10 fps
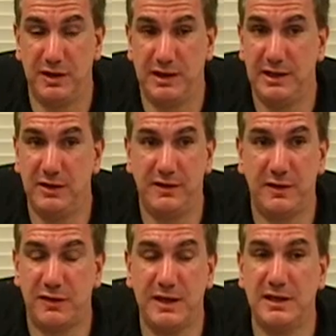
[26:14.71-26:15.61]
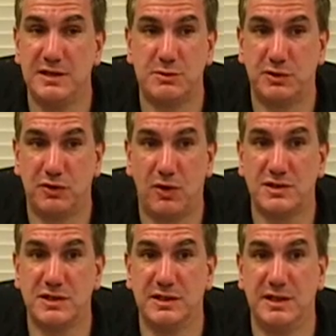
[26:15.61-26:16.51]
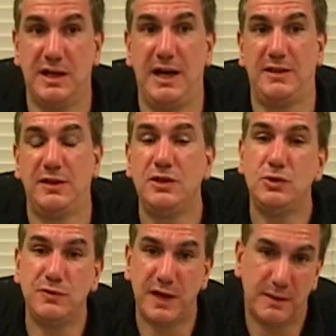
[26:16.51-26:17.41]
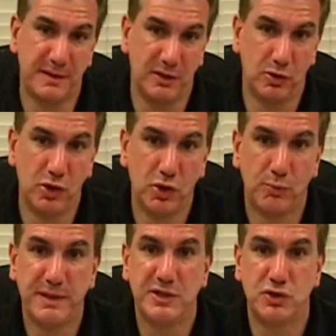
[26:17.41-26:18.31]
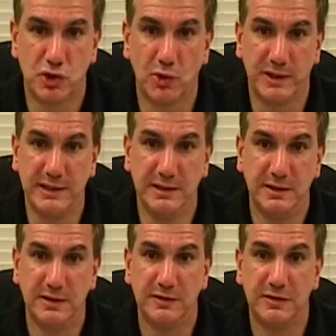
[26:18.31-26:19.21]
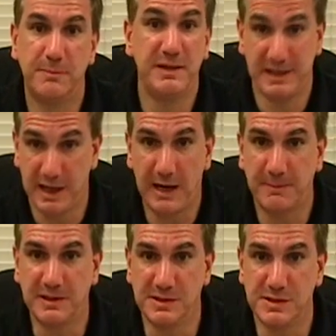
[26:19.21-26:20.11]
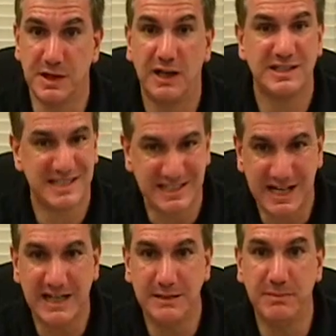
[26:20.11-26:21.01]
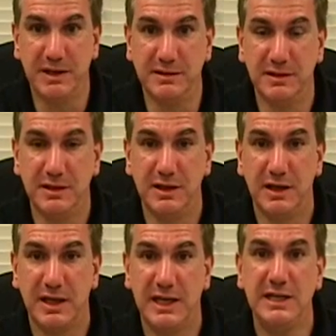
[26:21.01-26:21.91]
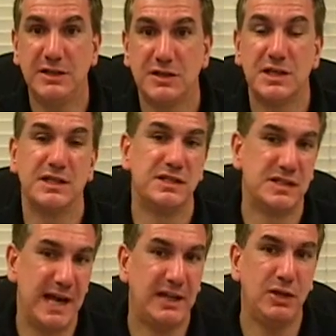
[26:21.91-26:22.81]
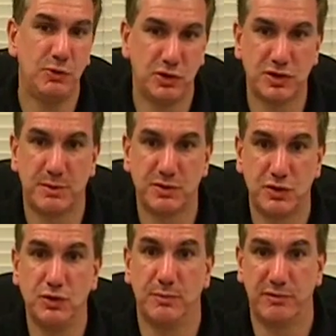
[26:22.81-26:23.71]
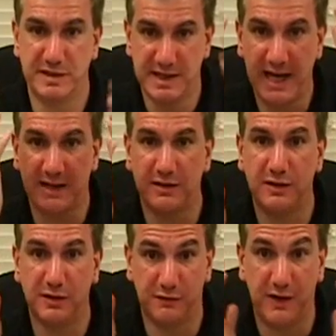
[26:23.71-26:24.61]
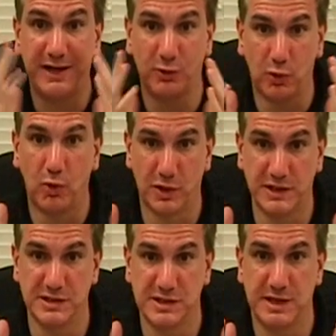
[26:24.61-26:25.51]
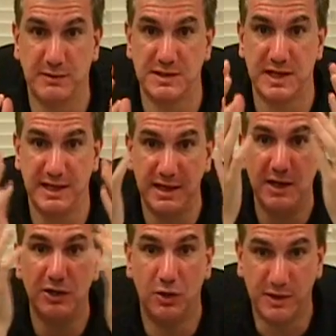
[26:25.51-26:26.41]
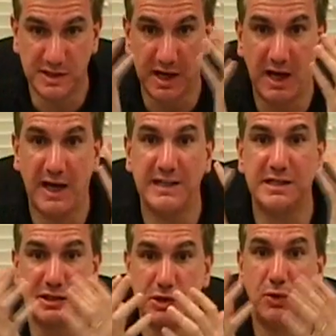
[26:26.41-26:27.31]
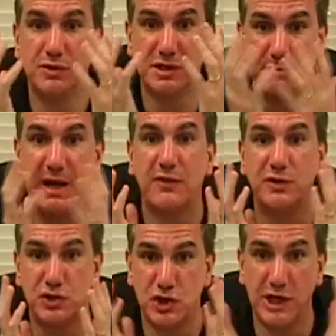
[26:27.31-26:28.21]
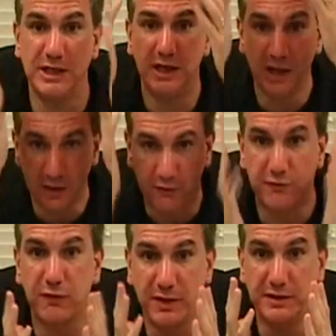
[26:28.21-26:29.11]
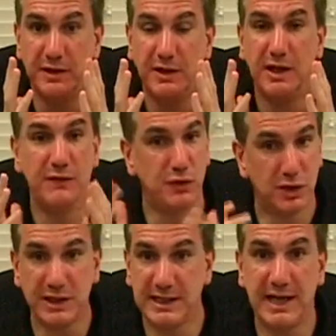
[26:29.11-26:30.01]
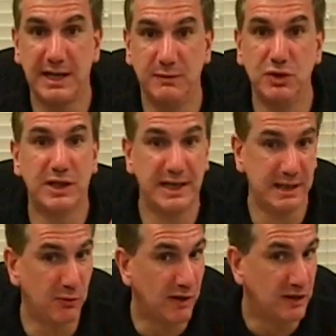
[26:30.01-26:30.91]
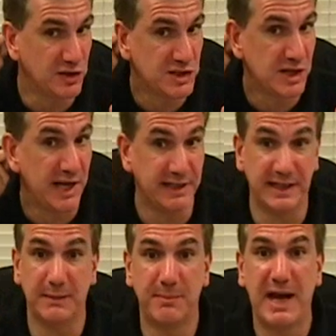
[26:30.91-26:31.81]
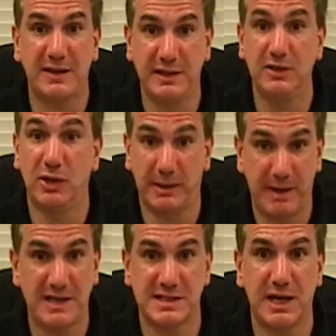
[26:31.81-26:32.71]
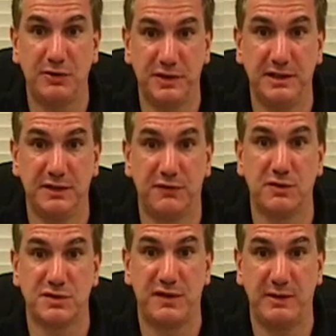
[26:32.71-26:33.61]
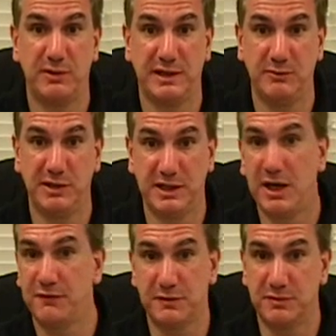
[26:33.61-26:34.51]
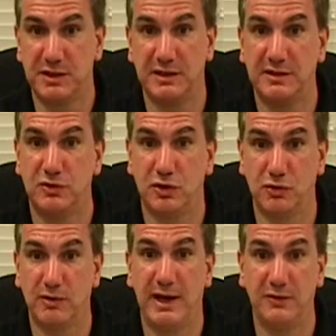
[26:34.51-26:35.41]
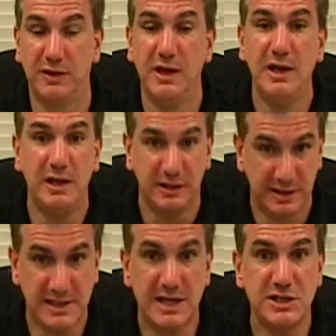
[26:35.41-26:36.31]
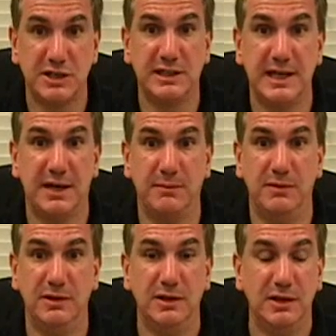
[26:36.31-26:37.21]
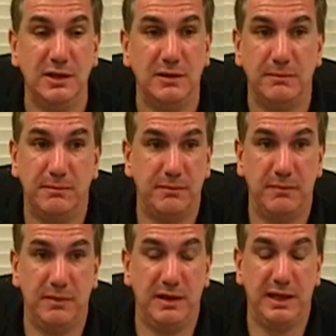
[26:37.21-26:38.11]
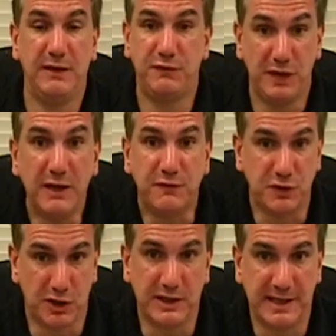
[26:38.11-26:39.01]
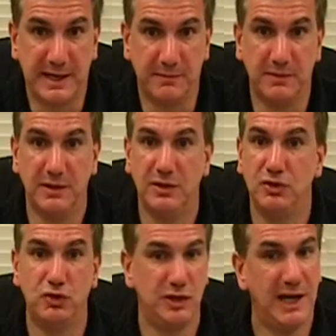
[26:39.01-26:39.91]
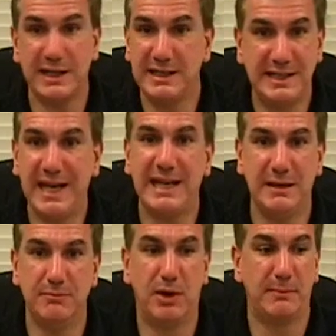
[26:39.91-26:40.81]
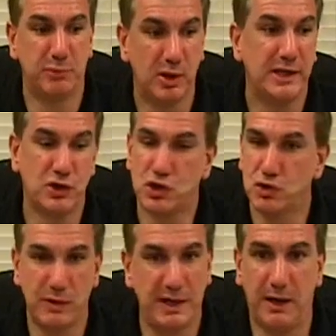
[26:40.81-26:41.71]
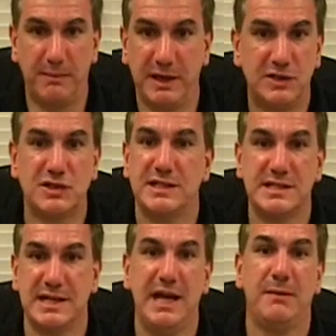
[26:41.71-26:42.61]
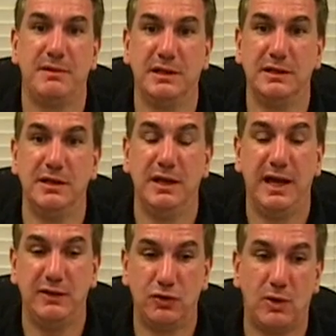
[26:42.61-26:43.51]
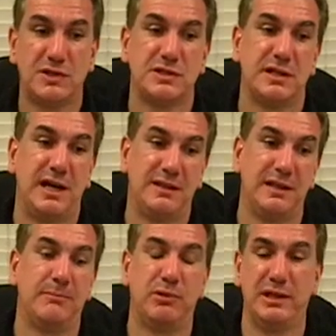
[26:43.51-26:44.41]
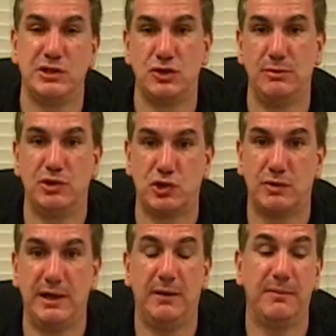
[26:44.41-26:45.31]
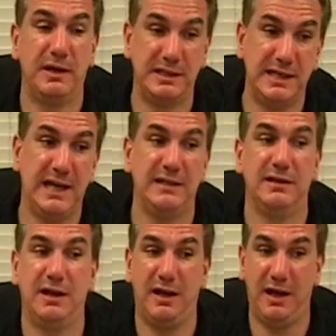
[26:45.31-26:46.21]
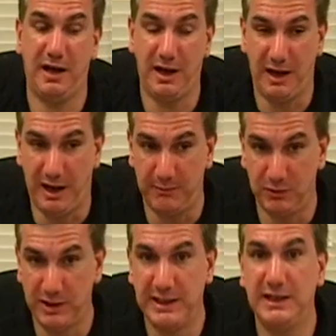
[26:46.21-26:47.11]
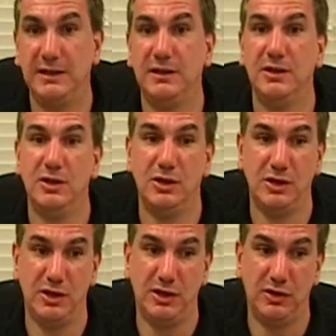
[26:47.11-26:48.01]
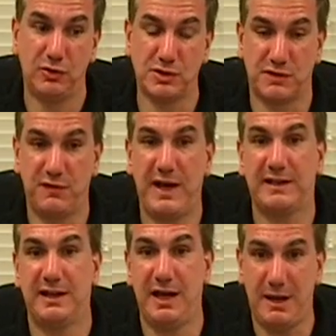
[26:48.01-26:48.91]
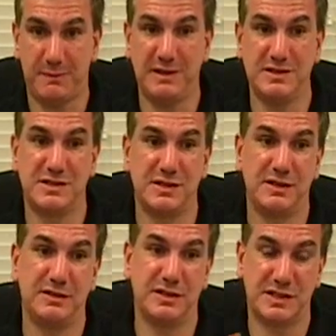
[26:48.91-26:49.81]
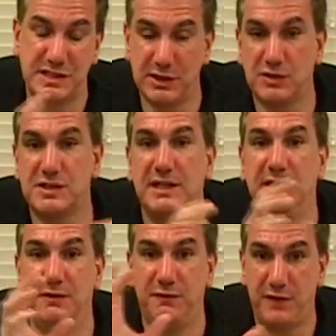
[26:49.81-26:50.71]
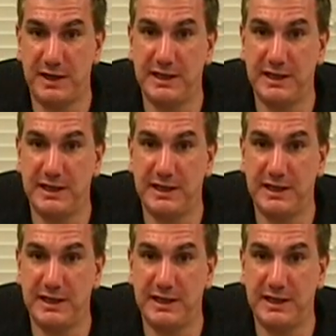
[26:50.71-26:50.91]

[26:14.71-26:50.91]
the thing is with Dawson, I think you've got to be a little bit dirty to beat Hopkins, just a tiny bit. He does exactly what you're supposed to do to protect the vital organs, as I would say. His eyes, his nose, his mouth, his chin, the front. If you're going to get him, you got to get him around the side, like the back of the ear, like Pascal did in the first fight when he cuffed him to the ground. That's how you're going to get him. If you're going to get him, you're not going to get him by playing straight up. It just isn't happening. And Dawson, I think, plays too much straight up. Again, I'm leaning towards the fact that Hopkins, the skill set and